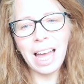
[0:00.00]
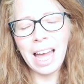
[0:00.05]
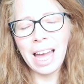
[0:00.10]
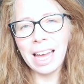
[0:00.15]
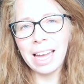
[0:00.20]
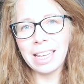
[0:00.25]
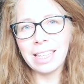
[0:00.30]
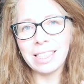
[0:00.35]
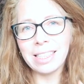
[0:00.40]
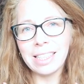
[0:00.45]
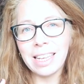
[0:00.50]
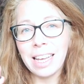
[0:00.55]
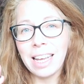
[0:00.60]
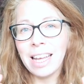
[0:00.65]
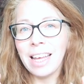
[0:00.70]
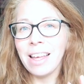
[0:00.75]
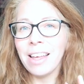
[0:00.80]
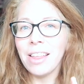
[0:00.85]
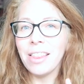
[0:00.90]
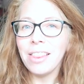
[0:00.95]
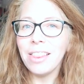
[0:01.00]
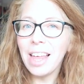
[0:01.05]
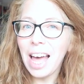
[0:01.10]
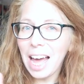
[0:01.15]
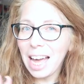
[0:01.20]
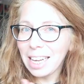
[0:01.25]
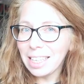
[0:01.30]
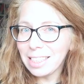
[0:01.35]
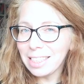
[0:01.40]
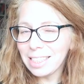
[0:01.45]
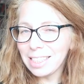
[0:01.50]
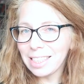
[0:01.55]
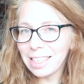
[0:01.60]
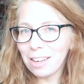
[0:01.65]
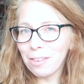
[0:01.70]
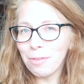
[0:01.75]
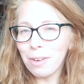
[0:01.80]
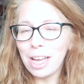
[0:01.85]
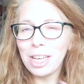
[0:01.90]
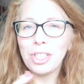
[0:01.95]
and that
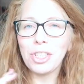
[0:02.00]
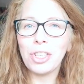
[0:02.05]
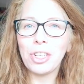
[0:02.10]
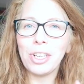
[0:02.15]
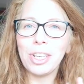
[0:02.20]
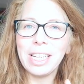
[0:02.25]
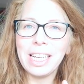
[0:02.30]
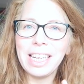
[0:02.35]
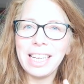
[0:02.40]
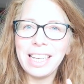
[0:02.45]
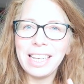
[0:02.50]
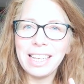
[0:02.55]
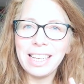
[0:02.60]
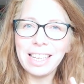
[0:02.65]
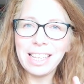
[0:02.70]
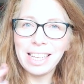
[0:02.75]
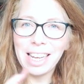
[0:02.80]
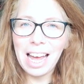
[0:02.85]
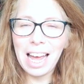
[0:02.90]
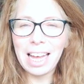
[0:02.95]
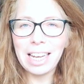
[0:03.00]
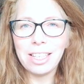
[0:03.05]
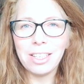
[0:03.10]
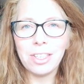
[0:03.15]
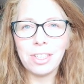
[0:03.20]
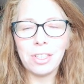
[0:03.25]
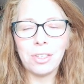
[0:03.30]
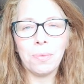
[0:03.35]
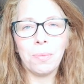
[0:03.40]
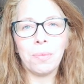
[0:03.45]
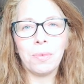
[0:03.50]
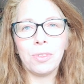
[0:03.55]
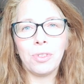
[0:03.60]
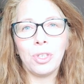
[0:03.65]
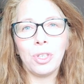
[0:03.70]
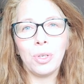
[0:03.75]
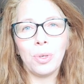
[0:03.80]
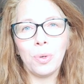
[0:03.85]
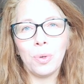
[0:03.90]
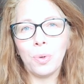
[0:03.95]
eventually led
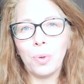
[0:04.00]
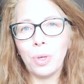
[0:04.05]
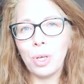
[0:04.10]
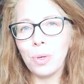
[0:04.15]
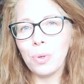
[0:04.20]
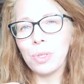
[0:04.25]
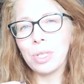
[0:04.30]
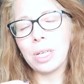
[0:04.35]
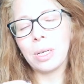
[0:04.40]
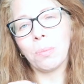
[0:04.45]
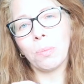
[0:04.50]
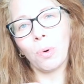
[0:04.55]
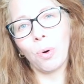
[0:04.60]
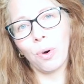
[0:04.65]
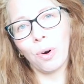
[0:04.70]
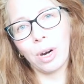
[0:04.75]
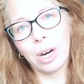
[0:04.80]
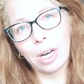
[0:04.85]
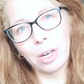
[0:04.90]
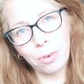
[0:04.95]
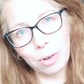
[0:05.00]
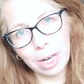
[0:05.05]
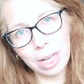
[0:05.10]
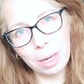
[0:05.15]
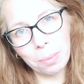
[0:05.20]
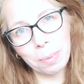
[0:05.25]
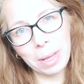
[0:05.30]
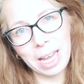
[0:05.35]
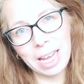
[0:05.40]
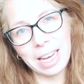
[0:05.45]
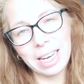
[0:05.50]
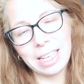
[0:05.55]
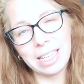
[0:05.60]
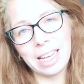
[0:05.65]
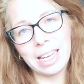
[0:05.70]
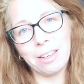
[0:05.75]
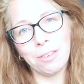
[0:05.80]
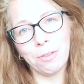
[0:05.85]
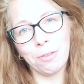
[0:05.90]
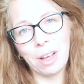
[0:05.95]
to using more acrylic
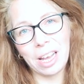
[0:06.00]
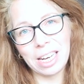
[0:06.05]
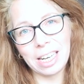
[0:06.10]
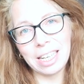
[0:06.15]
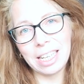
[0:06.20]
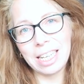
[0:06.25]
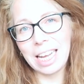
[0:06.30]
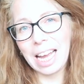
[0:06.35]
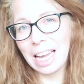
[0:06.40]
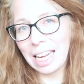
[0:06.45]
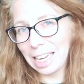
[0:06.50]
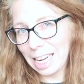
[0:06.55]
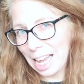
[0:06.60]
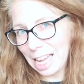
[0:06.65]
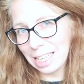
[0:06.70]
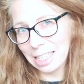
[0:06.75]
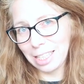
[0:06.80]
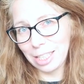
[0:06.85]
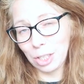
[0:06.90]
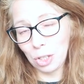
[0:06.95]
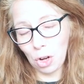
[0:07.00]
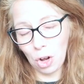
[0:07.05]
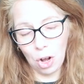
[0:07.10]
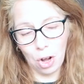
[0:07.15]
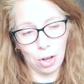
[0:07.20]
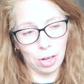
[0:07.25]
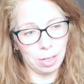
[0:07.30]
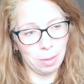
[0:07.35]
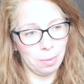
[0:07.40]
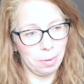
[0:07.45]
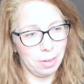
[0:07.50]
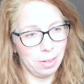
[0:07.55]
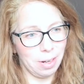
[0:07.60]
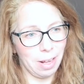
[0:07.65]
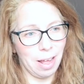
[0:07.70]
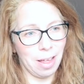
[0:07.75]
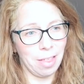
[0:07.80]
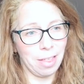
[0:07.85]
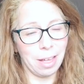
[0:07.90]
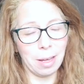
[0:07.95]
paint, and finally I landed on,
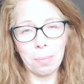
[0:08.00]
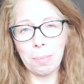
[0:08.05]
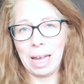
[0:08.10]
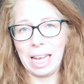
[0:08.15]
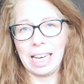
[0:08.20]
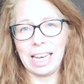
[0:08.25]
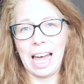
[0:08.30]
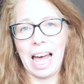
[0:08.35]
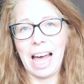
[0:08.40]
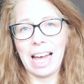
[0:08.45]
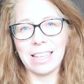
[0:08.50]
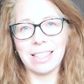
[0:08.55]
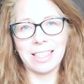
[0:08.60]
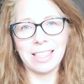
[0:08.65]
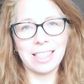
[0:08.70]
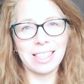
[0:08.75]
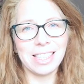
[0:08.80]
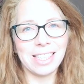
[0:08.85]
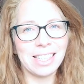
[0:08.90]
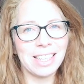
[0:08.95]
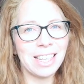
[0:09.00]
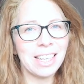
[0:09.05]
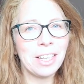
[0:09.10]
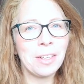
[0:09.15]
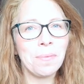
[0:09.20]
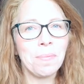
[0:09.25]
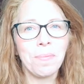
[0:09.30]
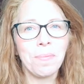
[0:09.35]
I think, my last